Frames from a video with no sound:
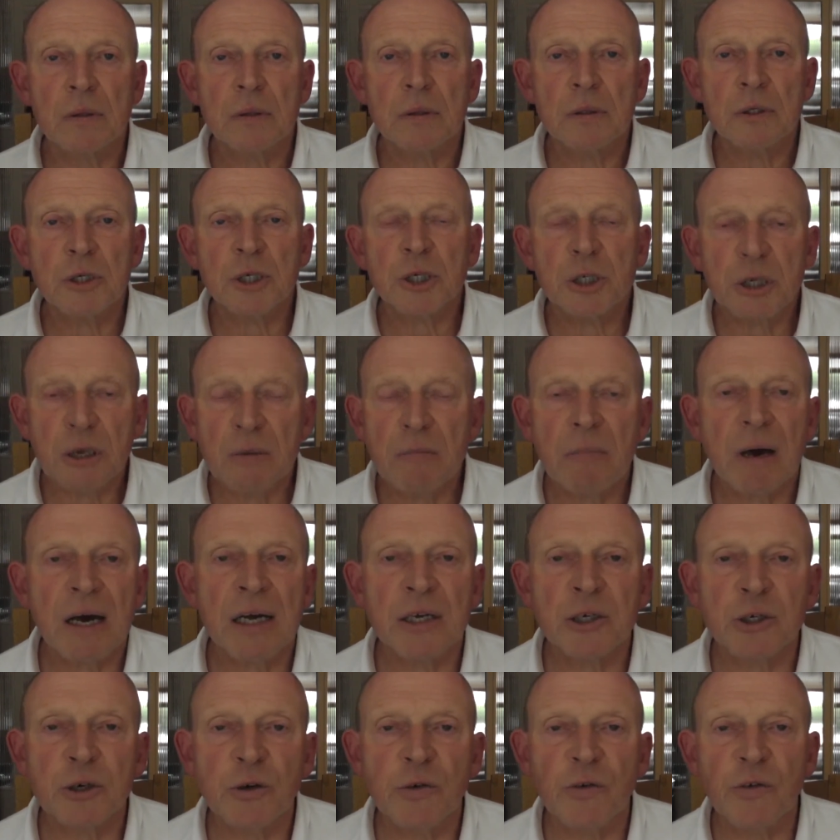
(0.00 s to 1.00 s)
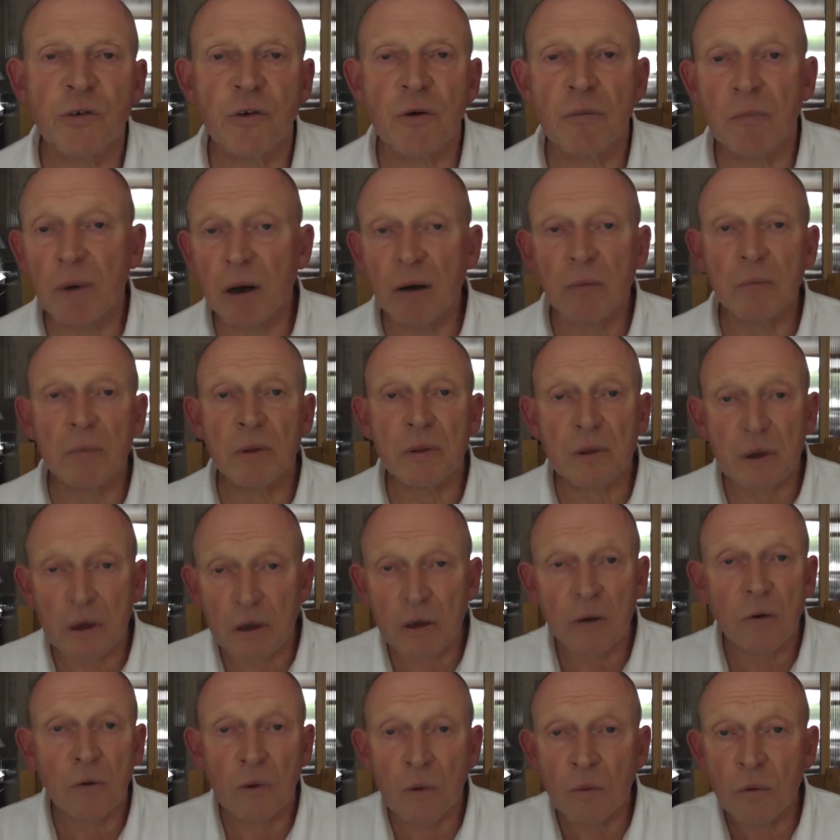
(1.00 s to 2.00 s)
Just imagine for a moment that
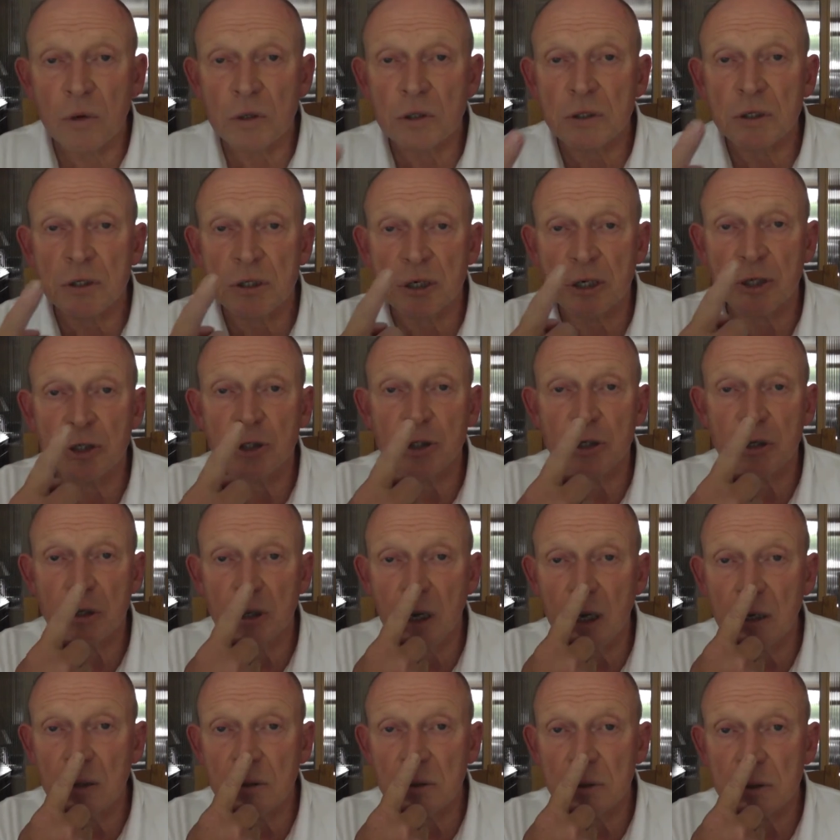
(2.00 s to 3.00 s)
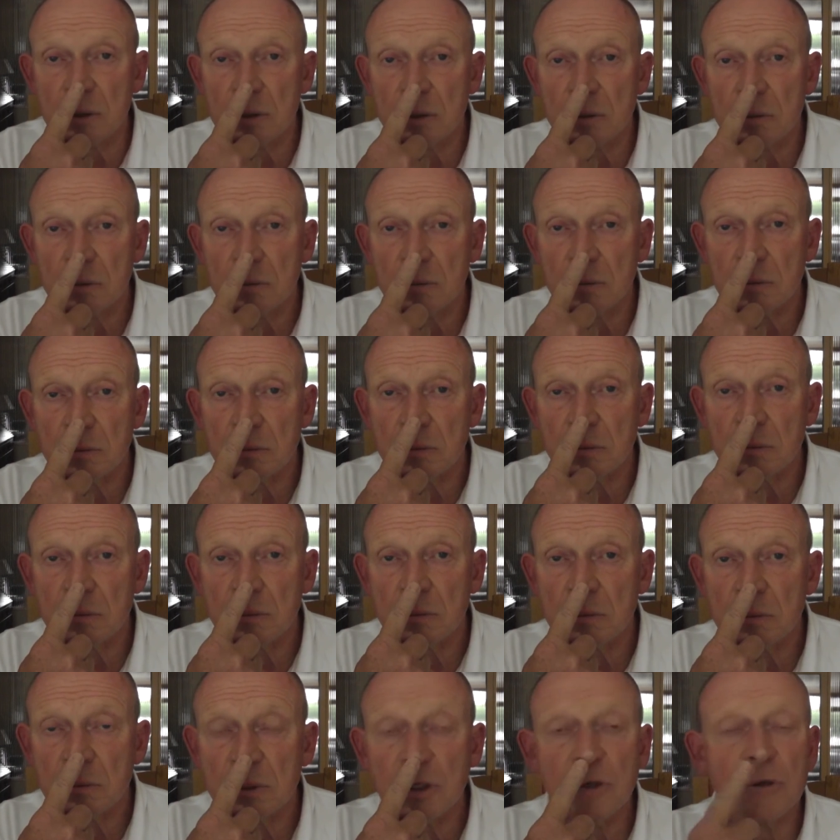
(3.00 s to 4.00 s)
you all want to touch your nose.
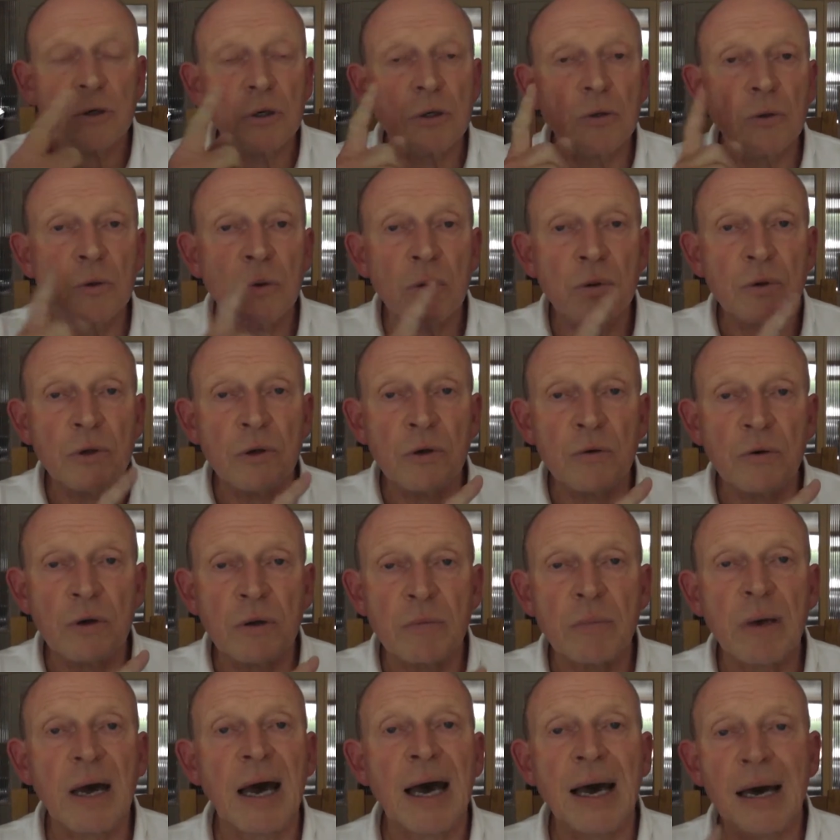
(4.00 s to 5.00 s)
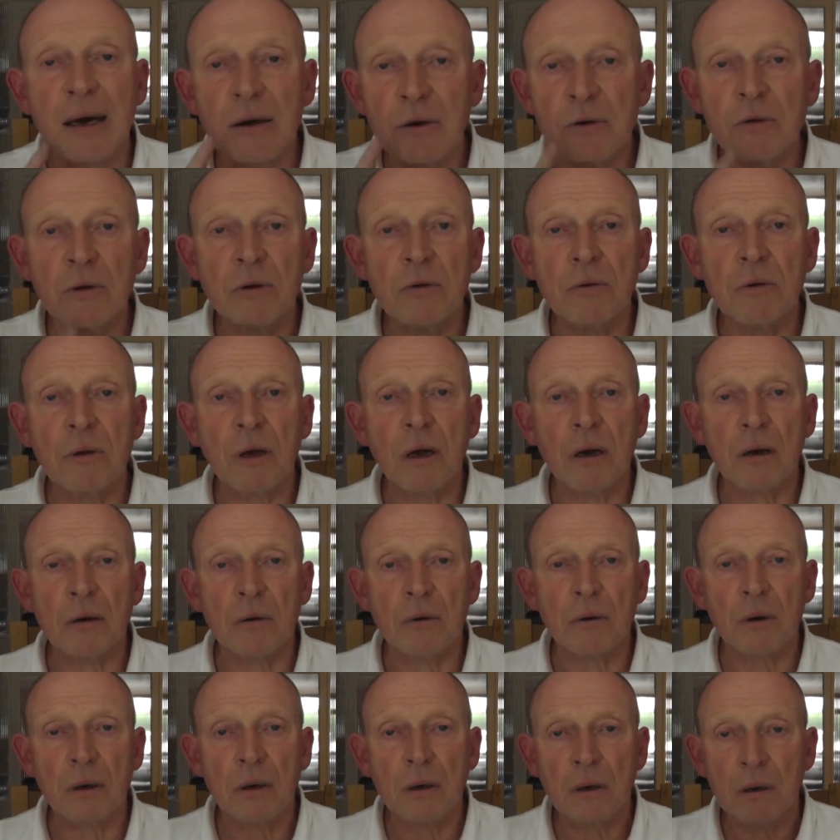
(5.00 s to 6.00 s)
You can all do it, but how do you
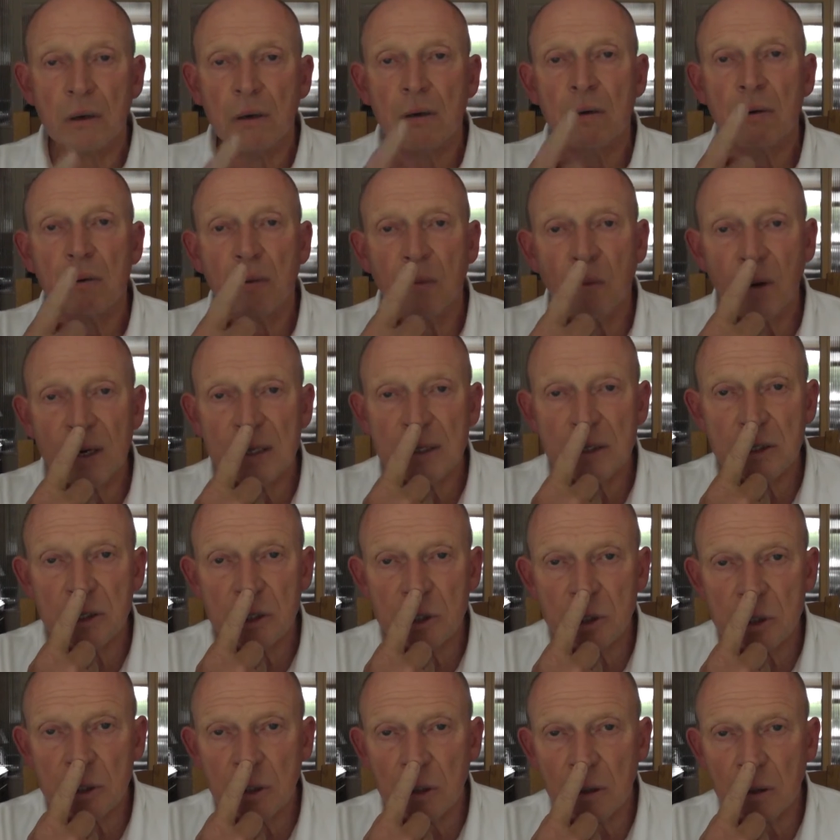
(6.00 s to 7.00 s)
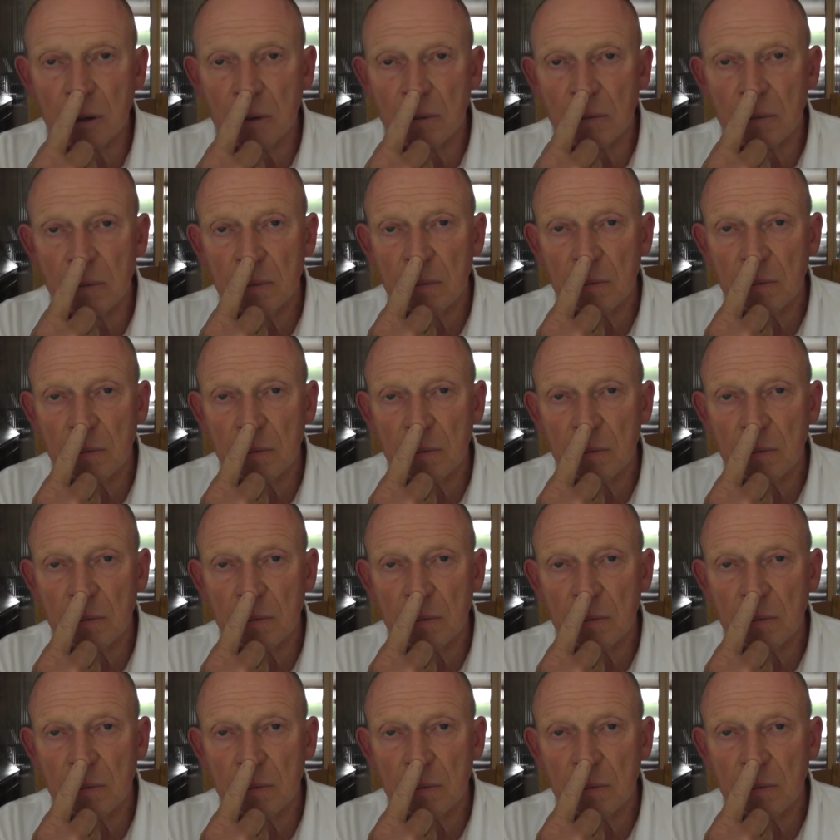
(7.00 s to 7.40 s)
know when to stop?